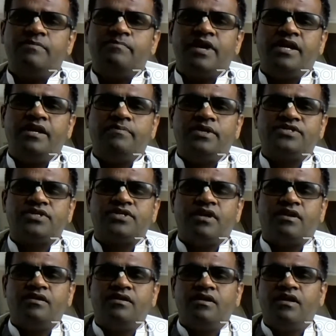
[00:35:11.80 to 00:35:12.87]

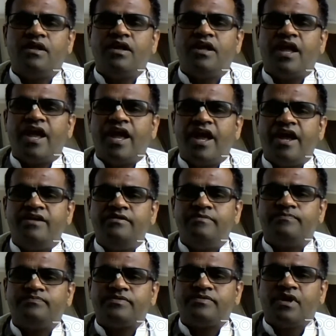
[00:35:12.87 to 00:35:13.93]
beneficial and
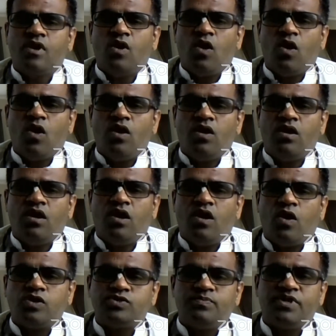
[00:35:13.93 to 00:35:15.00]

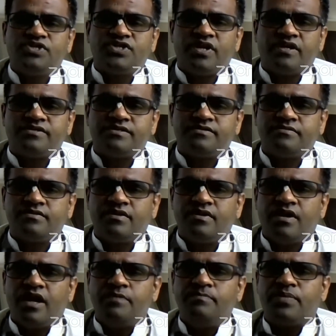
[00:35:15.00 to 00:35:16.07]
auspicious,
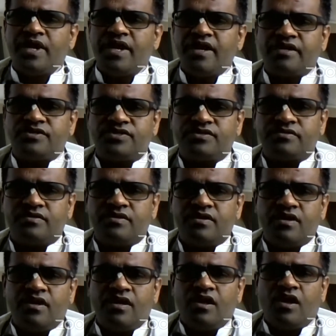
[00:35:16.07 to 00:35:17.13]
and Prayas
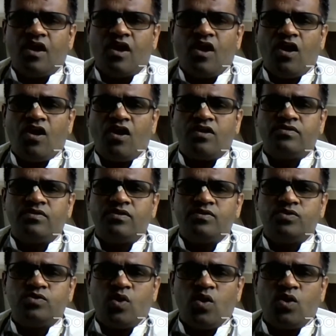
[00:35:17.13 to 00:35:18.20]
are
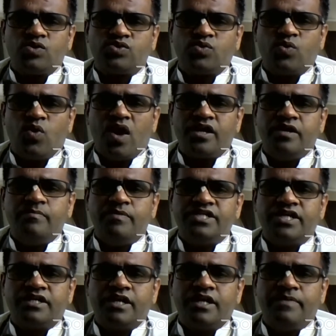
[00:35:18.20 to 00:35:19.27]
those who are
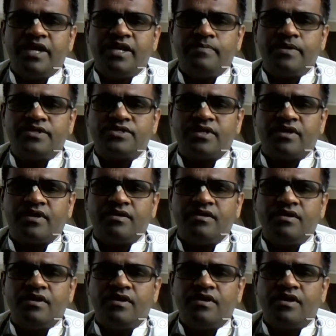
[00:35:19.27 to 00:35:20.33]
immediately beneficial
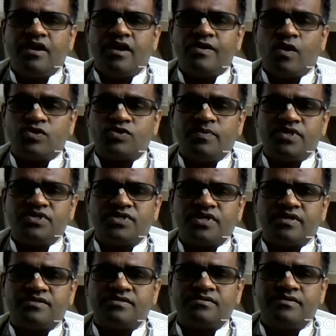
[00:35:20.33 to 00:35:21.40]
and
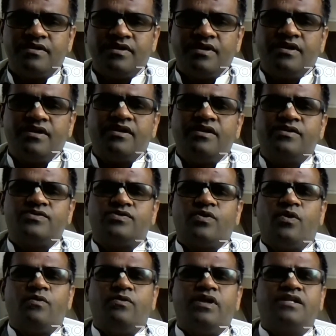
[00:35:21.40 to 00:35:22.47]
auspicious.
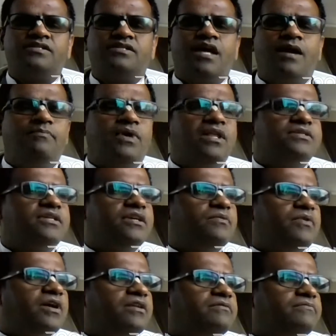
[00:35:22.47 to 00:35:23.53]
So example is
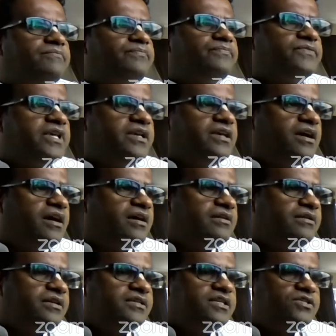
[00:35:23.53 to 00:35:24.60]
given here
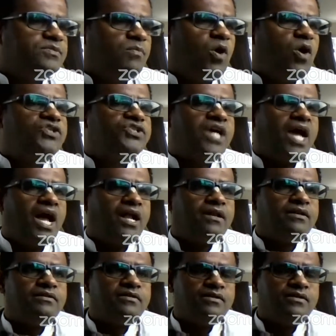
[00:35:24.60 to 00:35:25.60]
is a small child.